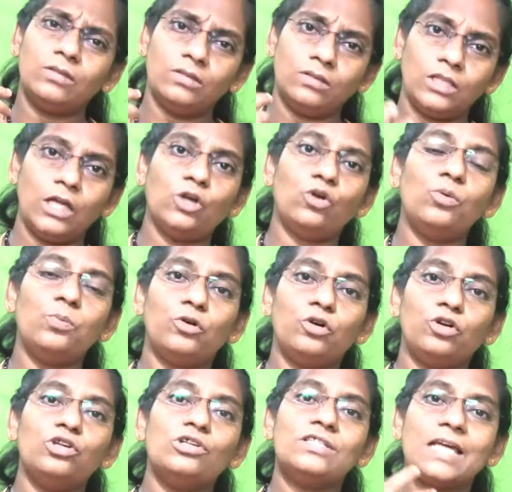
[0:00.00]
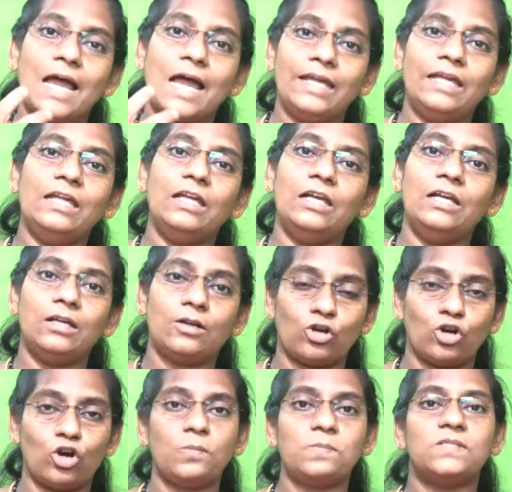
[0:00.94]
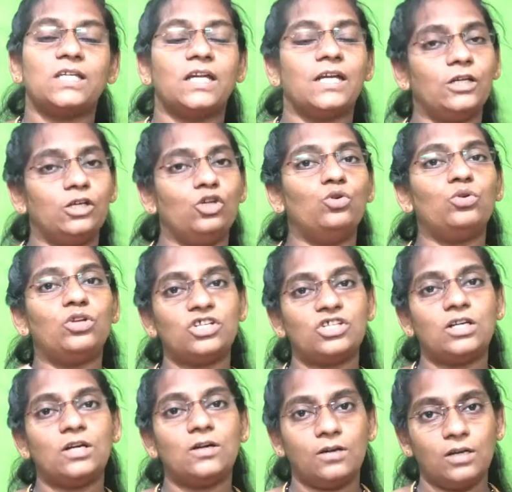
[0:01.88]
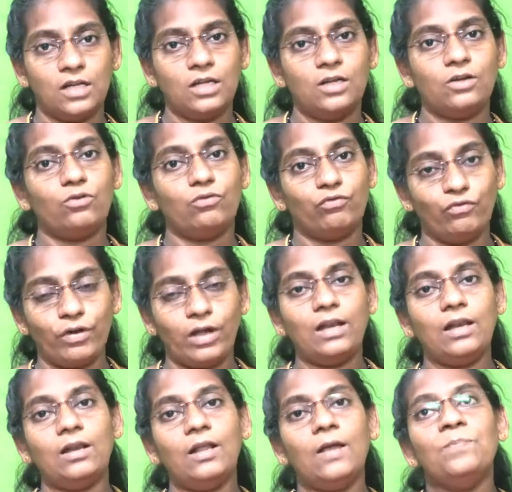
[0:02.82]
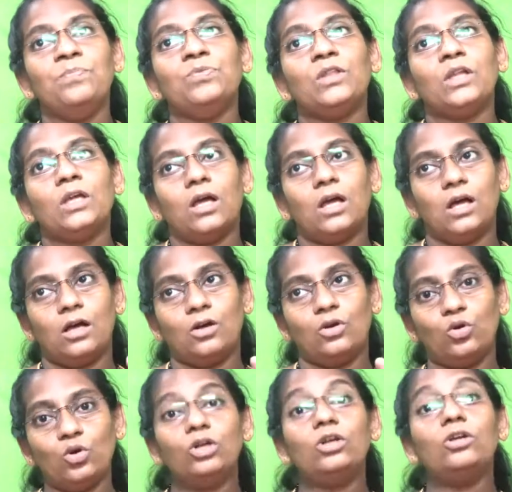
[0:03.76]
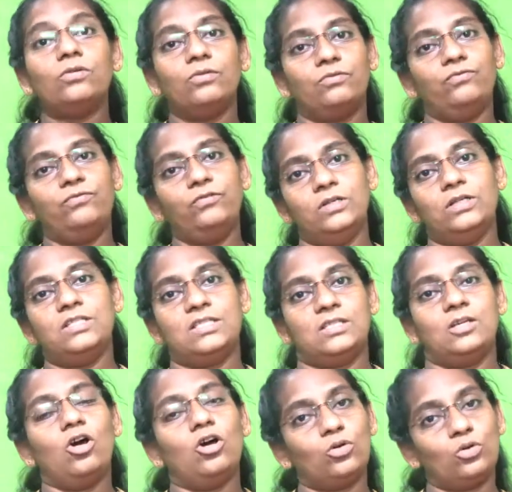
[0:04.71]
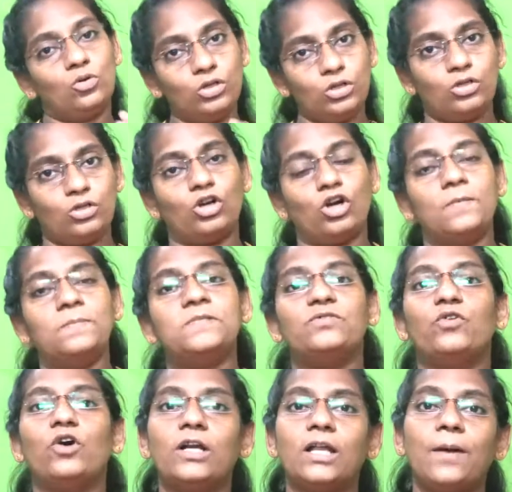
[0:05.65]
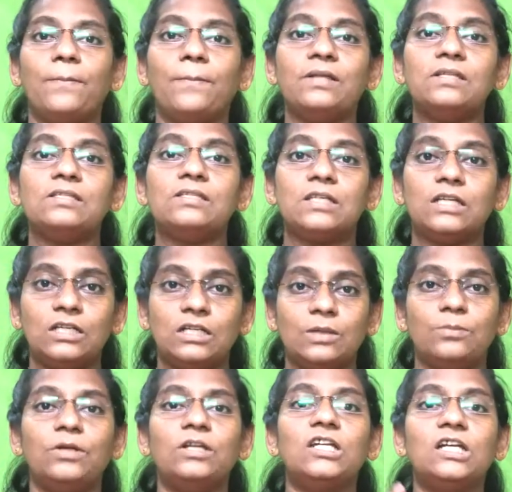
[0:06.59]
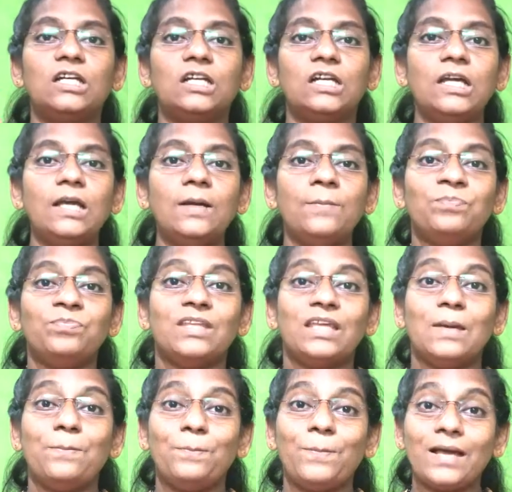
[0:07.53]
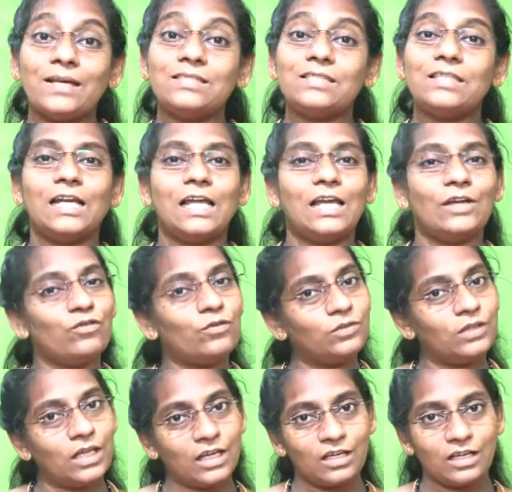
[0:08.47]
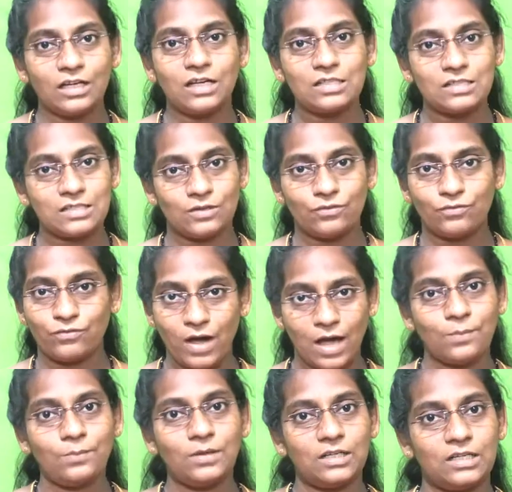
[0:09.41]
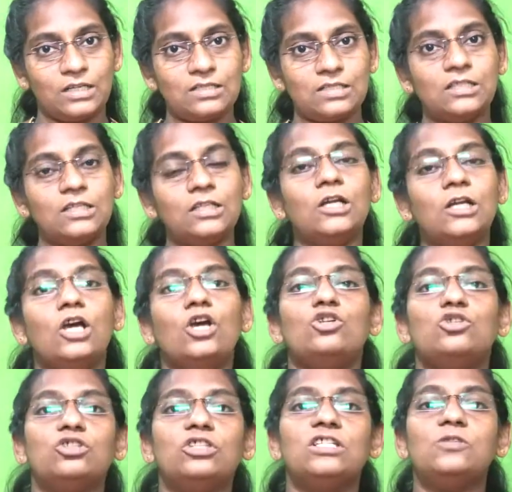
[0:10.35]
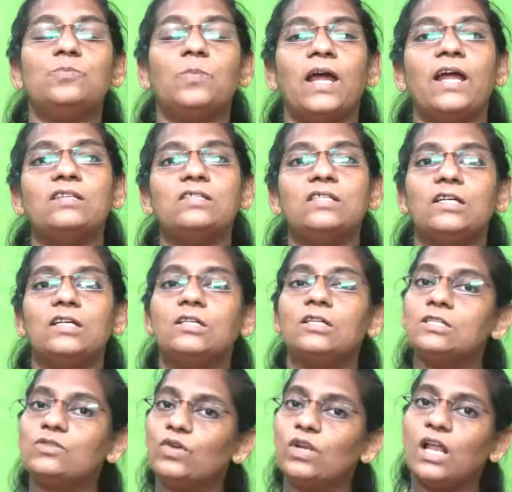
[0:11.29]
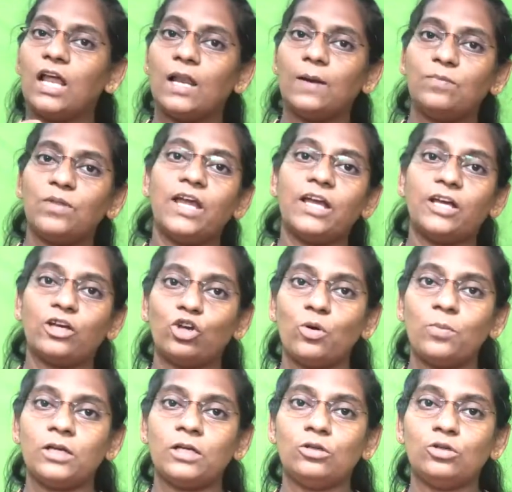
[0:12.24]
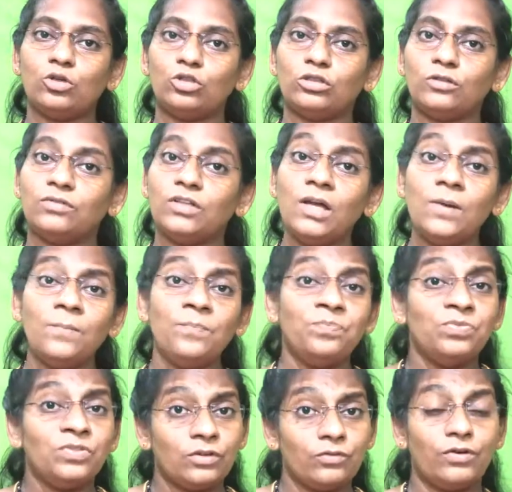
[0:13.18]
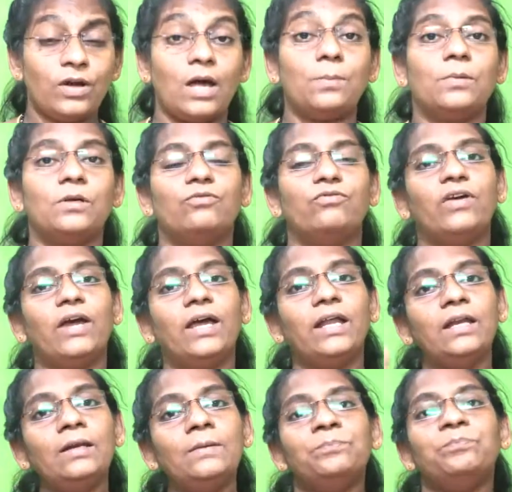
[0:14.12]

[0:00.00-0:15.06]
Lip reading: they could produce high yield crops and nutritionally well good foods or good crops, what happens, it immediately impacts the life of the agriculture farmer, isn't it? So these plant scientists will help the economical growth of the farmer. When